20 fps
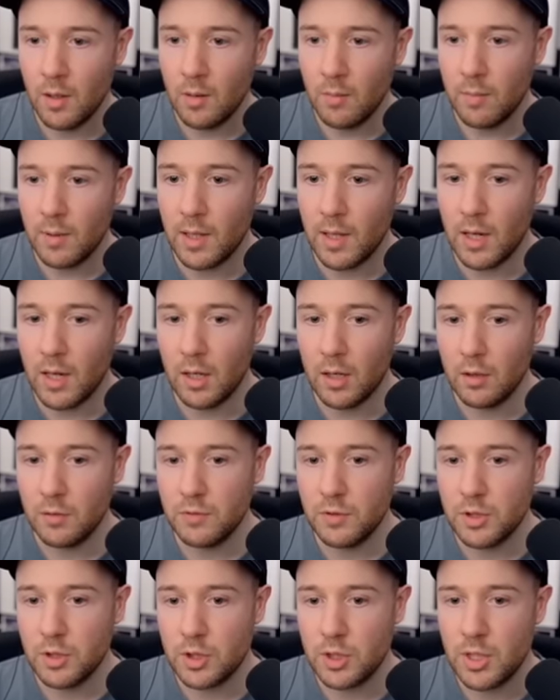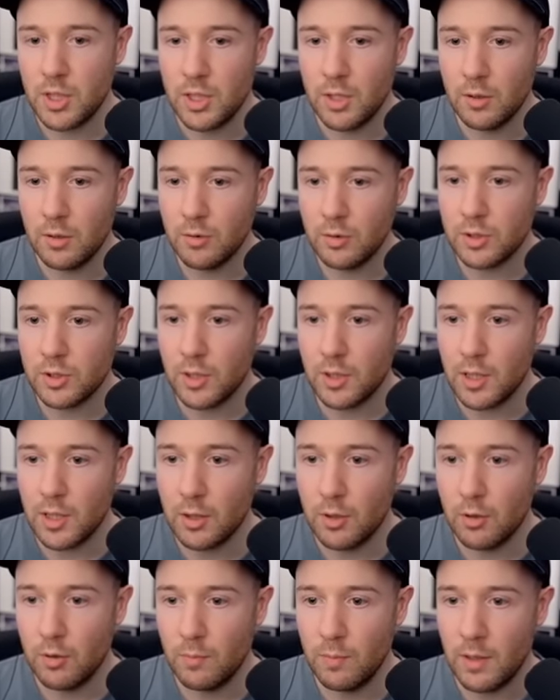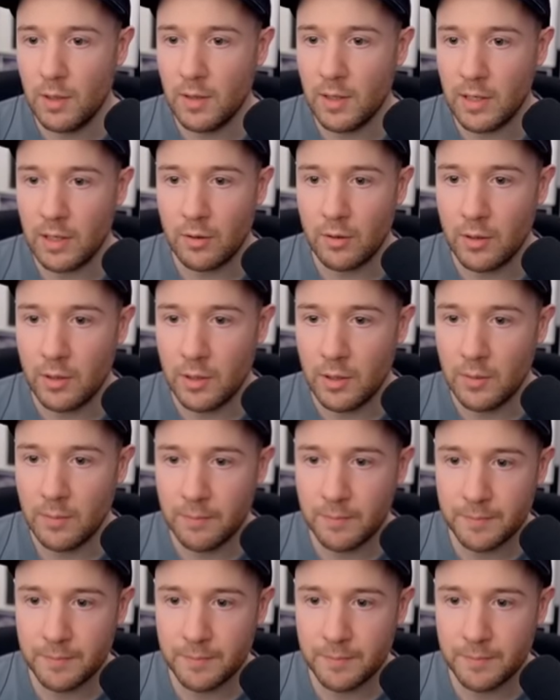But yeah, Loftus-Cheek looks like he could be that guy.